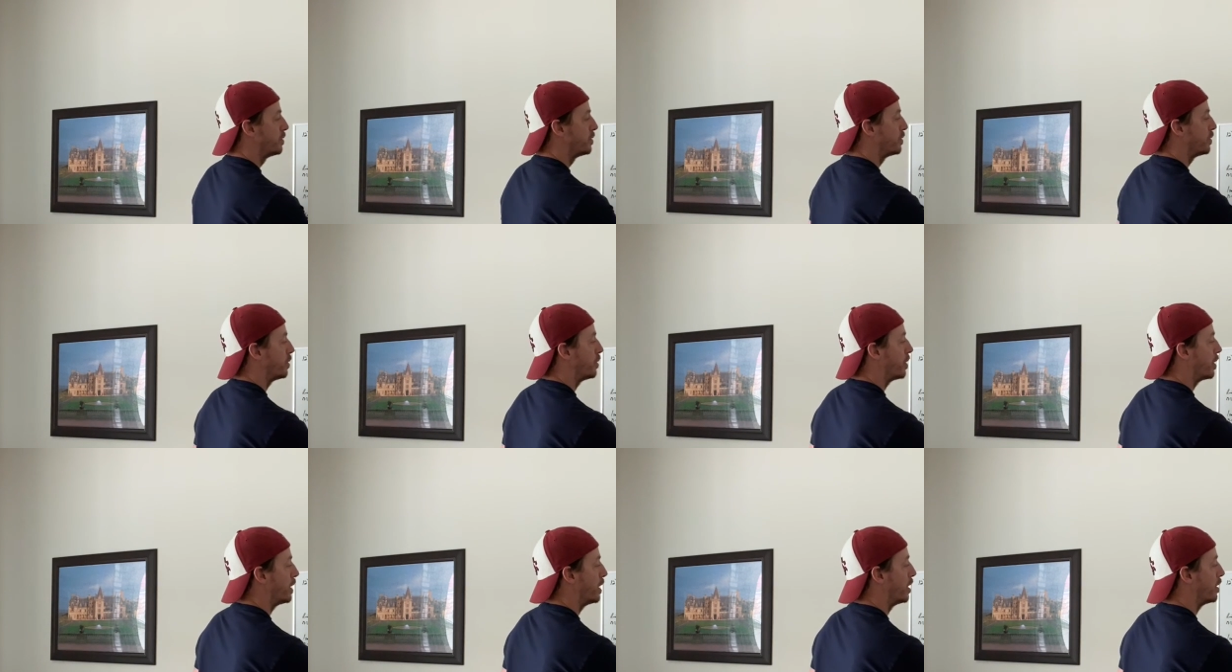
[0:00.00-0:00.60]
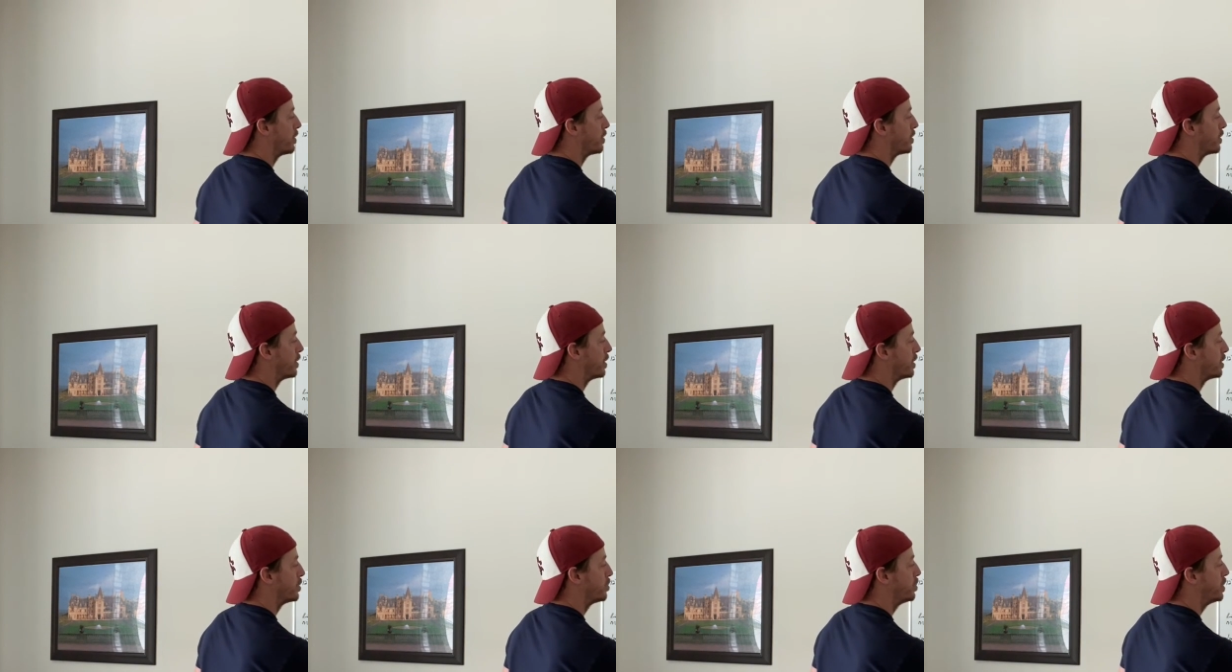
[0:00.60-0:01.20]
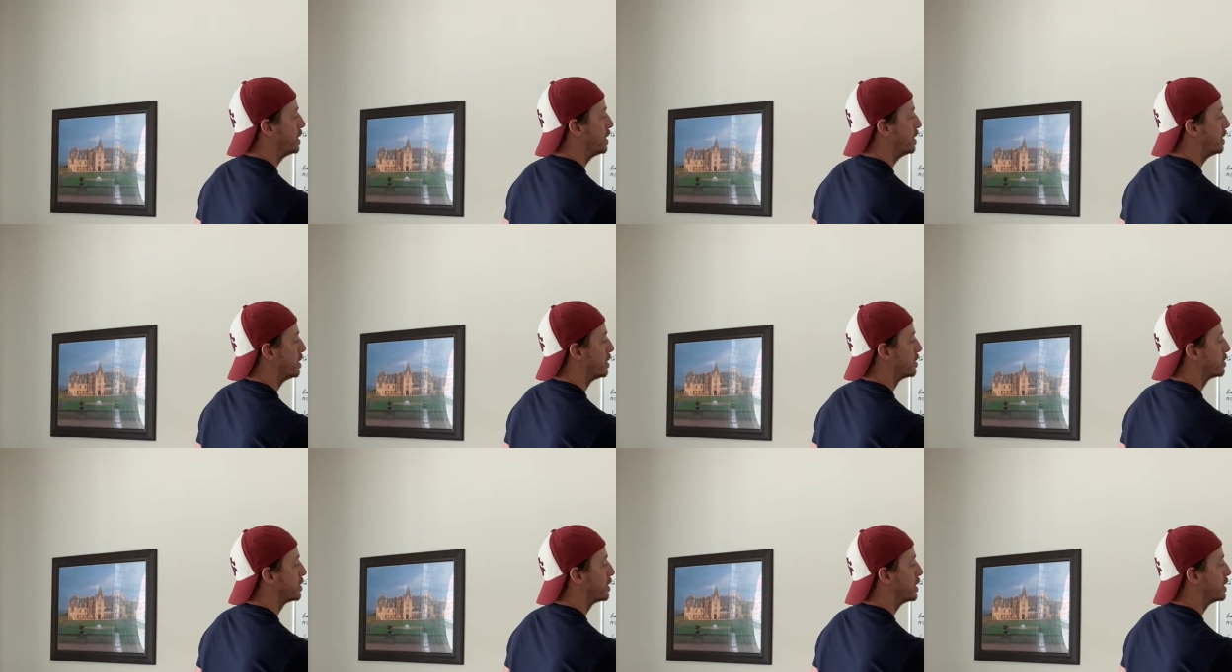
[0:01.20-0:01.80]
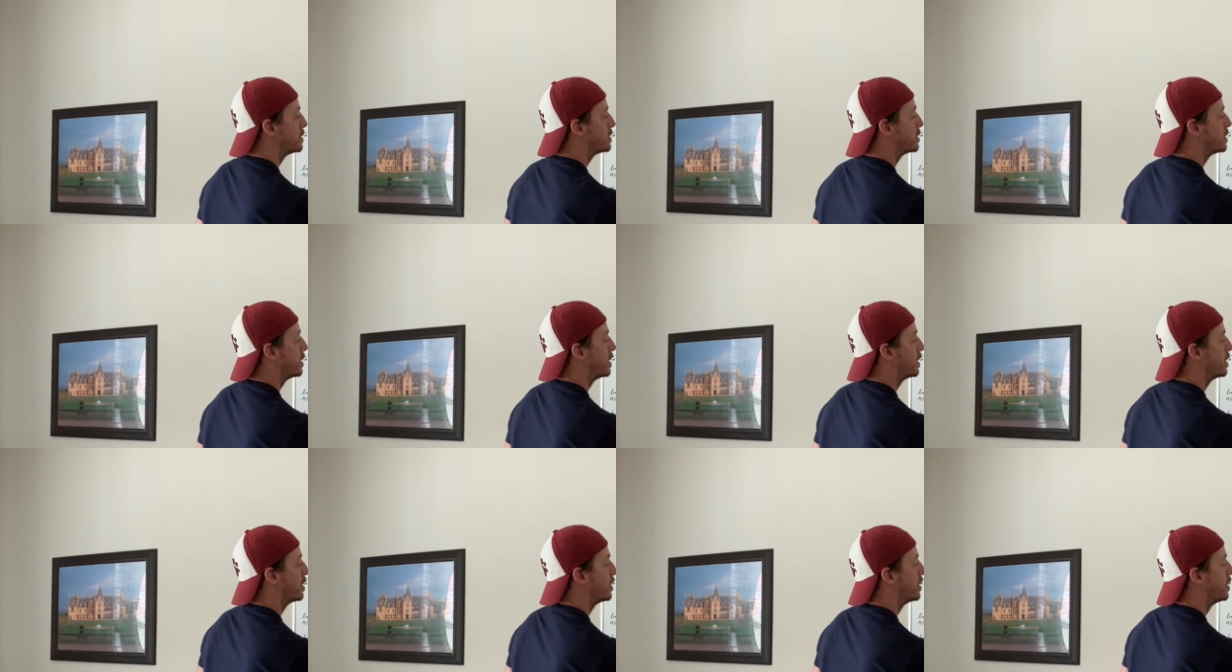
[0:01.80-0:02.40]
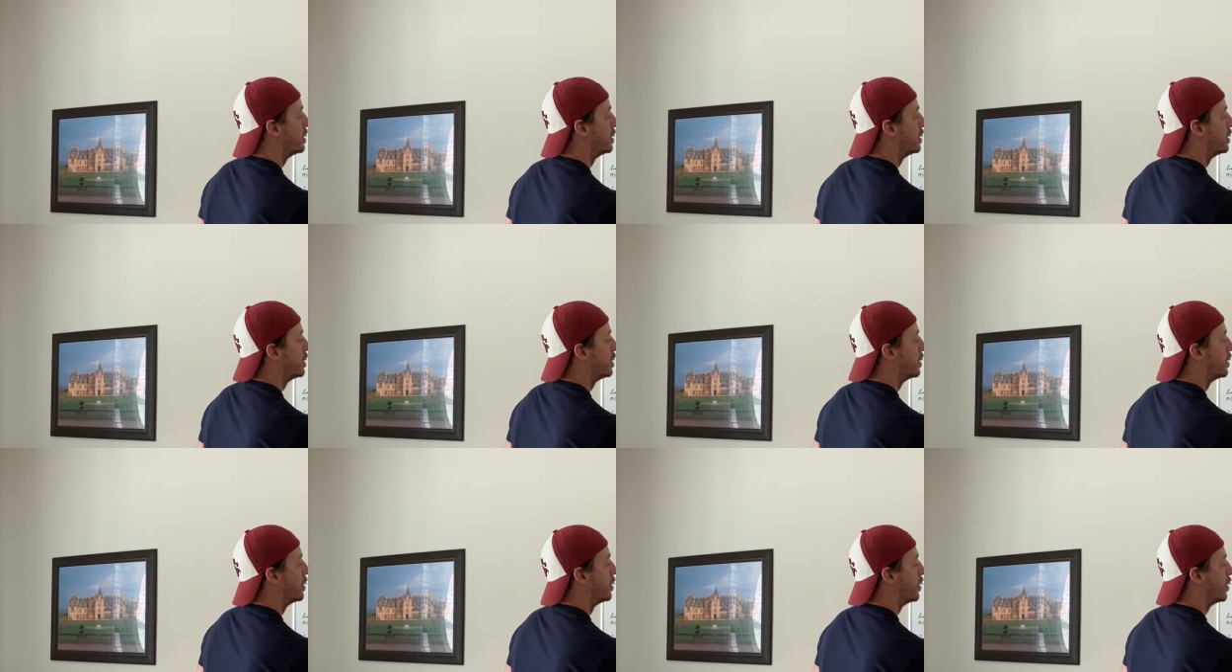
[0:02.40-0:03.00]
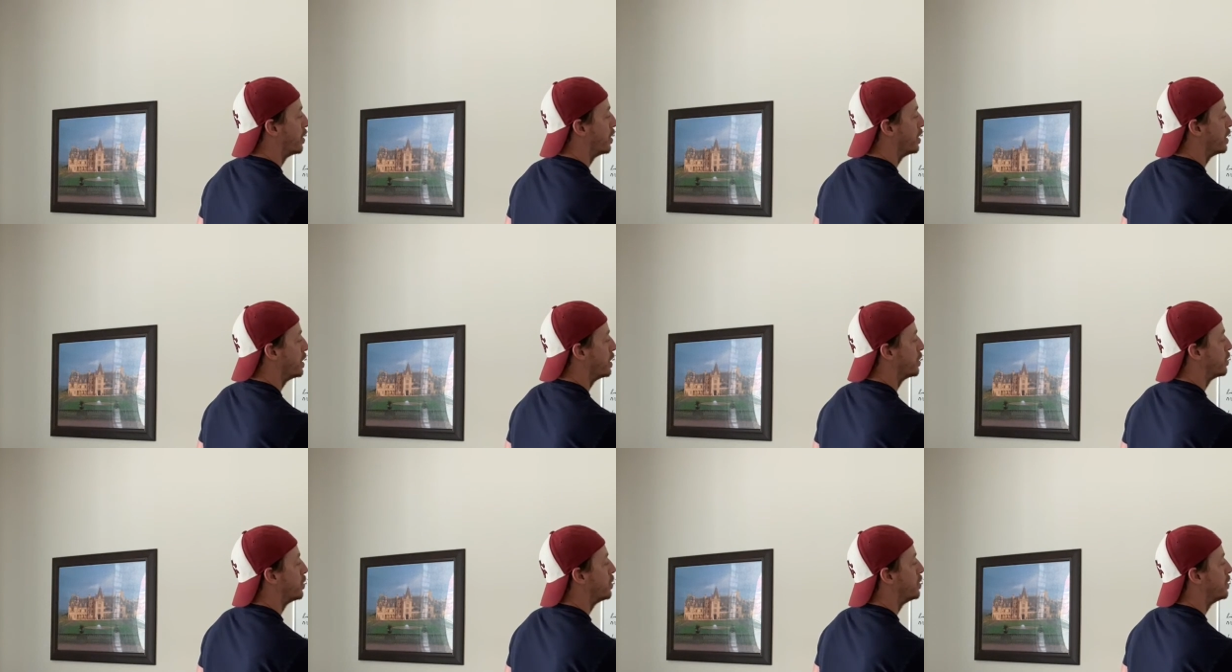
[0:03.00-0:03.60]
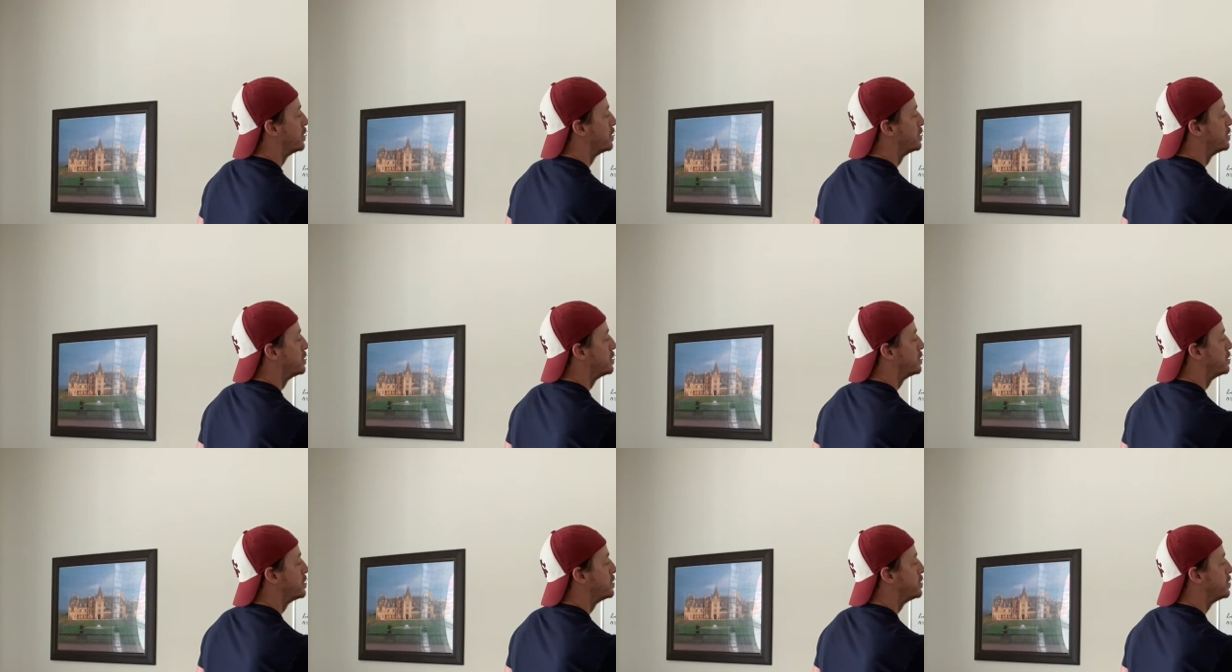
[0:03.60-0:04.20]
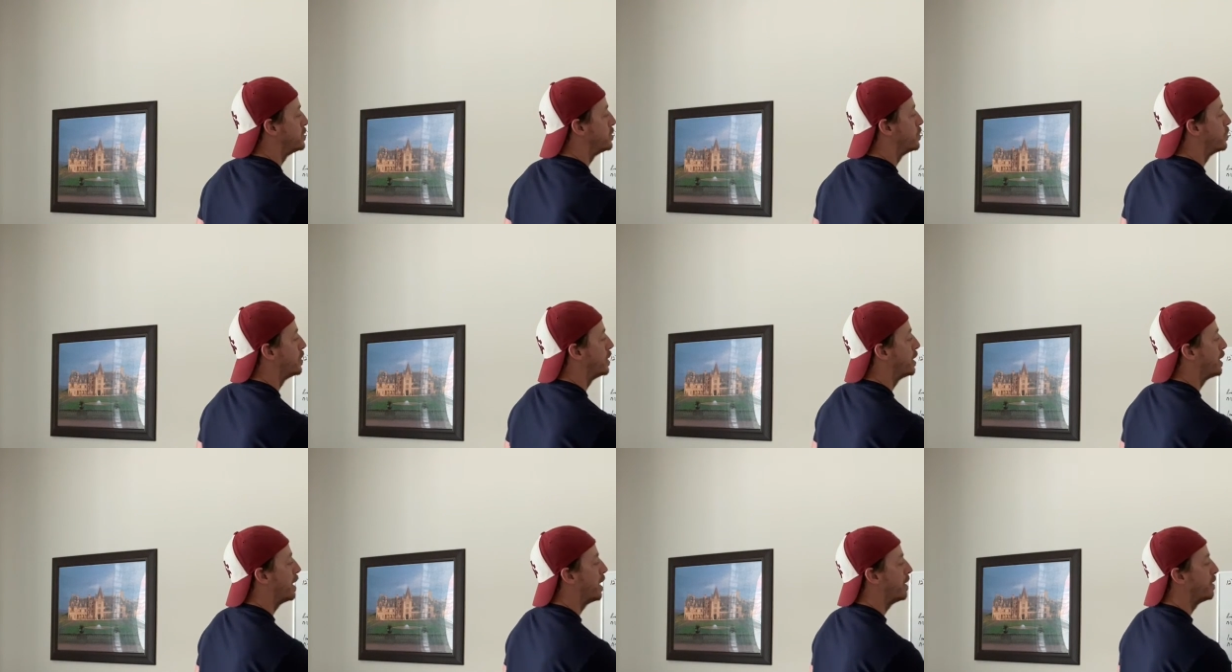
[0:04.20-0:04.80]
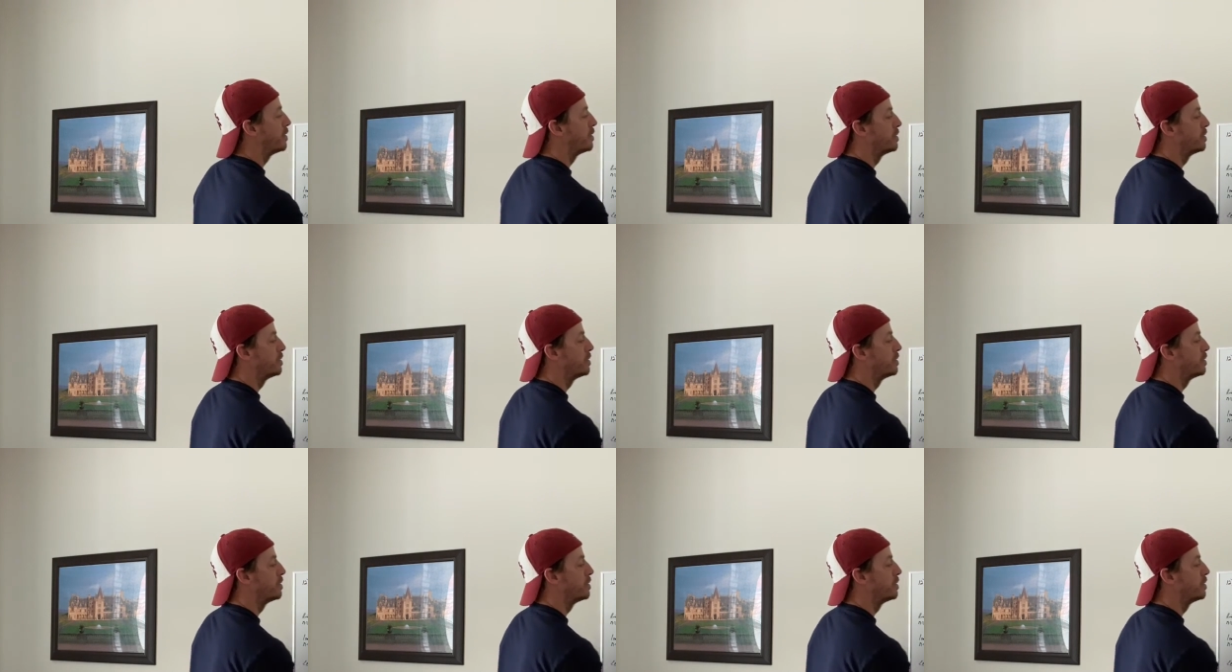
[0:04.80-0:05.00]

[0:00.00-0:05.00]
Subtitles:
So our answer is p is less than or equal to 1/2.